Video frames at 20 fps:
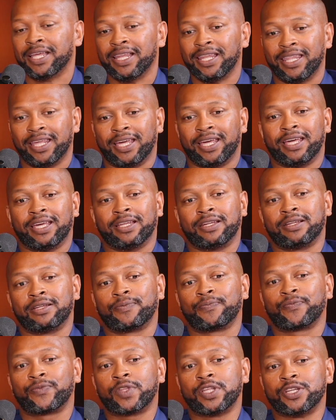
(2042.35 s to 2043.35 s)
that
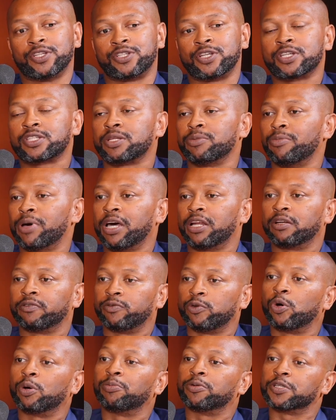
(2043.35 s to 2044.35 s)
it's just a matter of
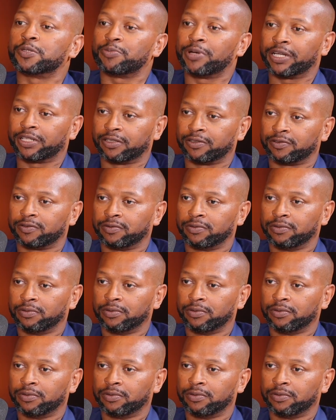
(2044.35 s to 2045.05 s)
your perspective.